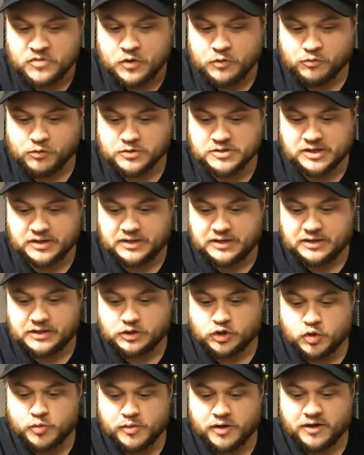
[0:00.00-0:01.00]
Rosalina and
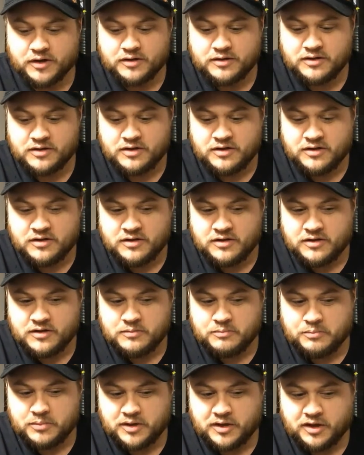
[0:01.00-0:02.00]
Luma
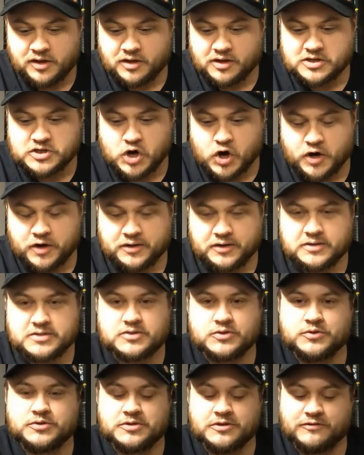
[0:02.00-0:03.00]
being a Target
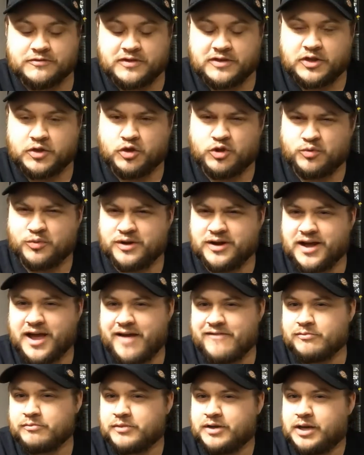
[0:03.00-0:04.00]
exclusive, and the only one I
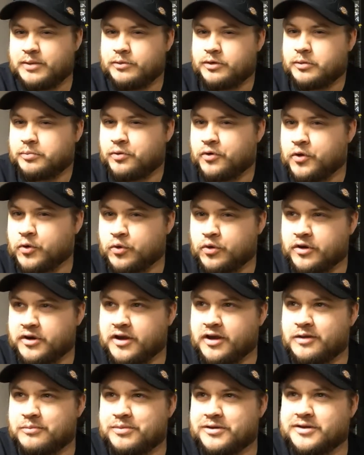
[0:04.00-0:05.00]
haven't been able to pre-order
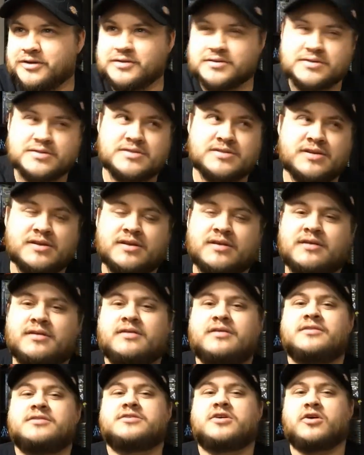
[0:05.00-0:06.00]
yet because
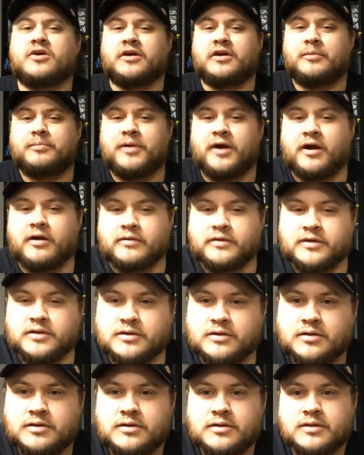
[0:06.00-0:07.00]
Target
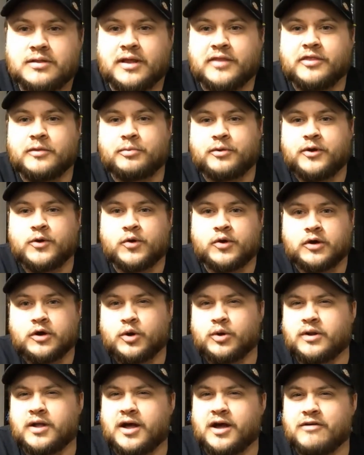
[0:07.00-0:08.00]
apparently let the pre-order
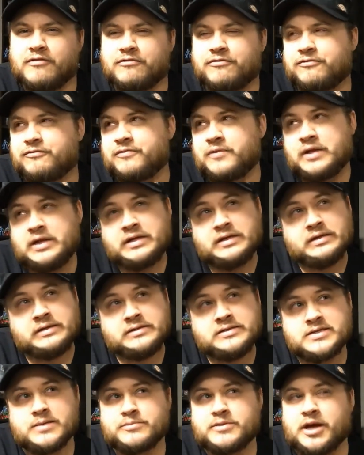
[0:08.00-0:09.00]
go live
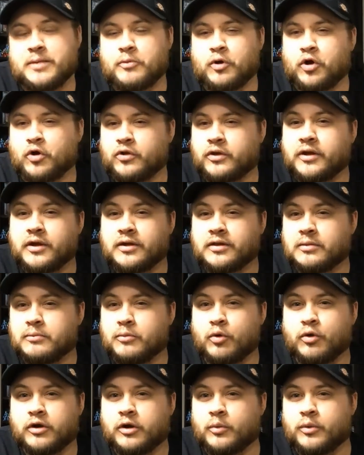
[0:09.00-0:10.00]
sometime early in the
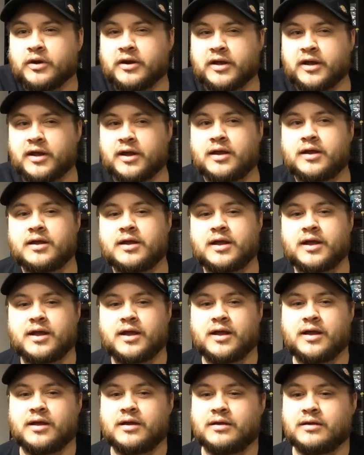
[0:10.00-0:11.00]
morning one day,
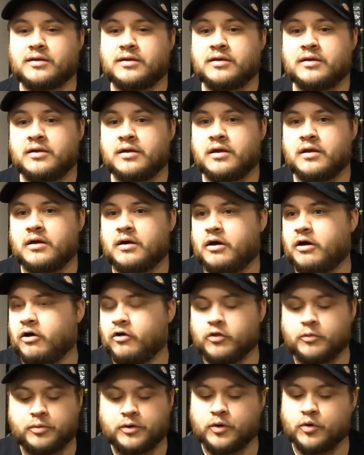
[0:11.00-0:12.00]
and all
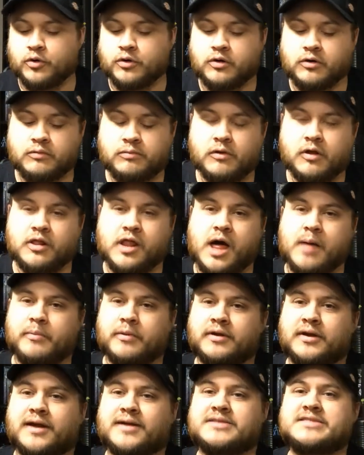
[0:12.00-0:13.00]
the pre-order
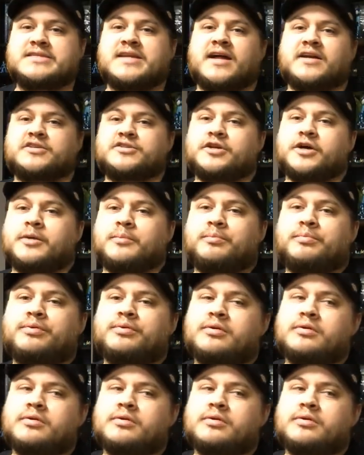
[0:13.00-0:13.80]
allotment got snatched up